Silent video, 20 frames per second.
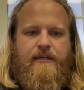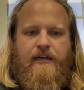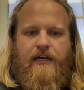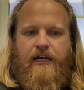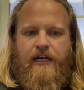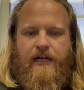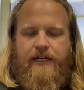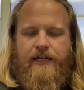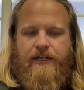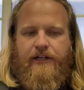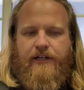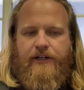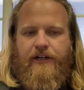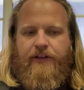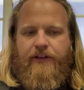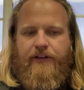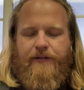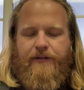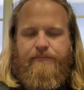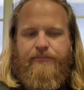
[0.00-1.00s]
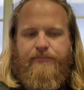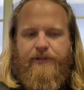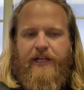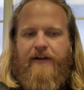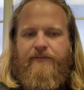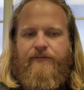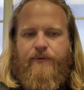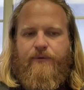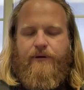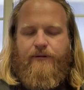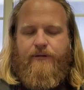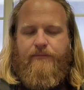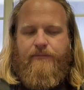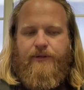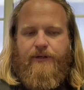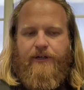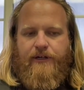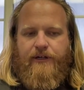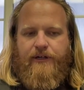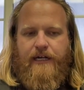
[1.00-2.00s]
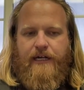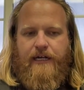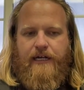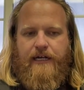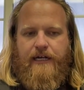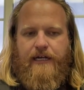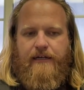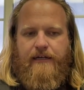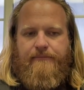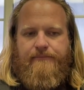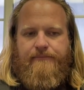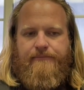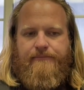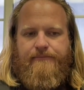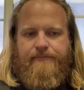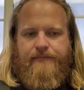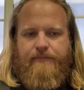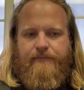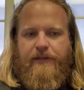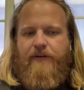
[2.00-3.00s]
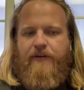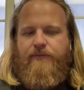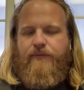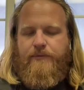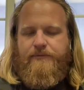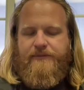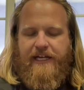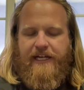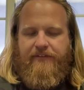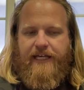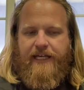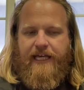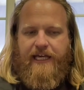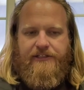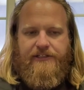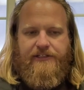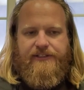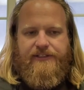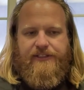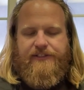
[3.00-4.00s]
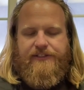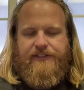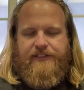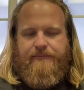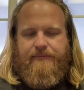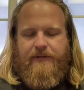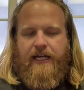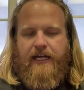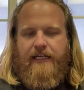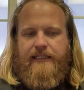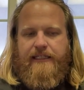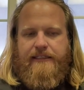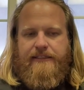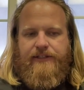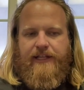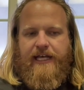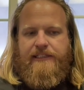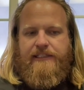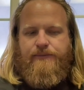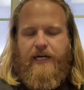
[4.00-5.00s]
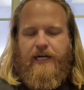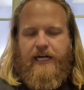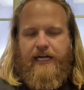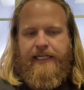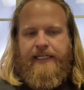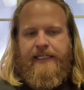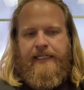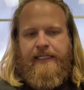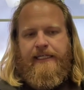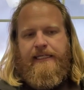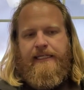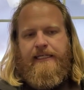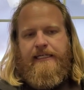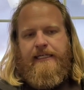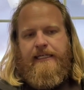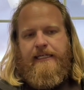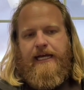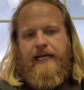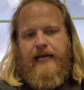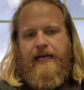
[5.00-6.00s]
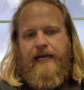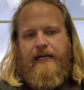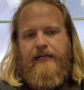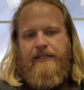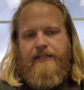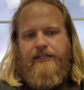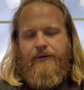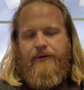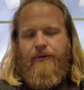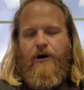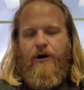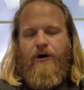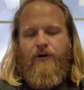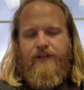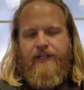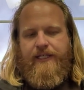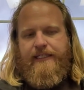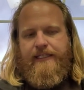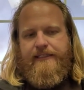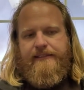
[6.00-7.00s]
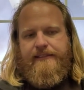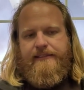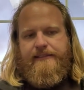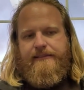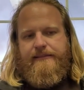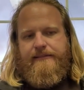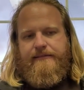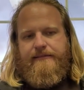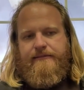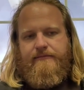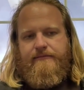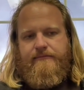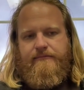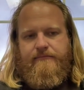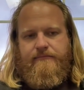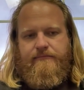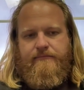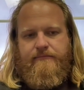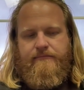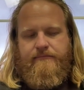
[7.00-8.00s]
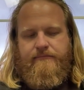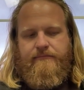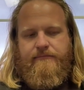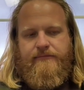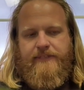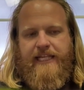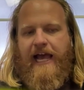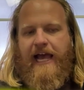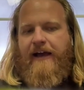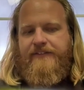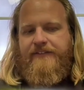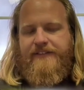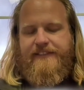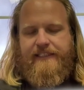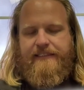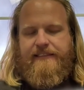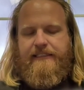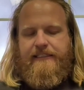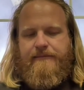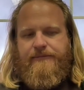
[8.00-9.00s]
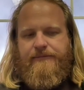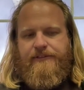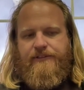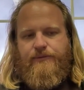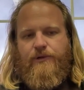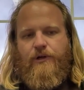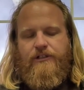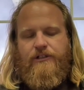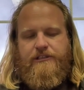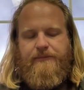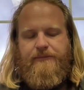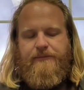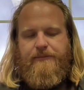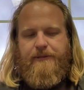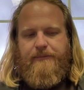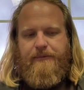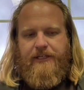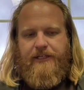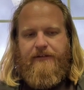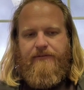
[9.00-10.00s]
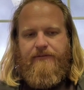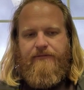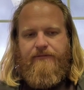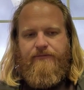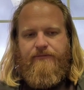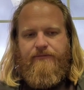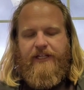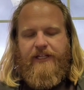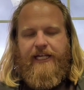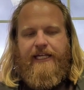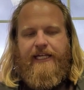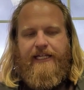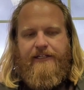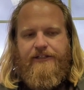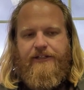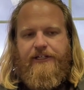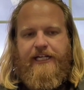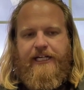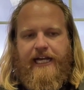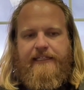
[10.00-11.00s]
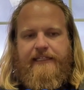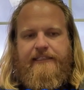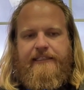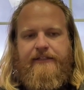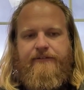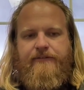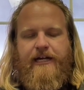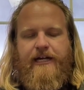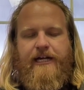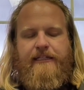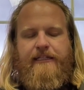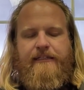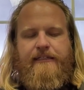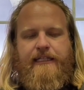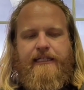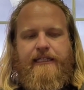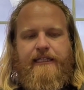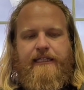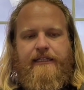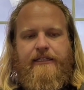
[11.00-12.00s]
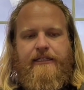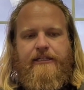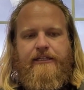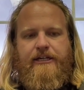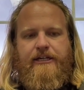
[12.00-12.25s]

another platform or platform's navigation system, right? And so that's why all these nav systems will ultimately be, like, interconnected, right? We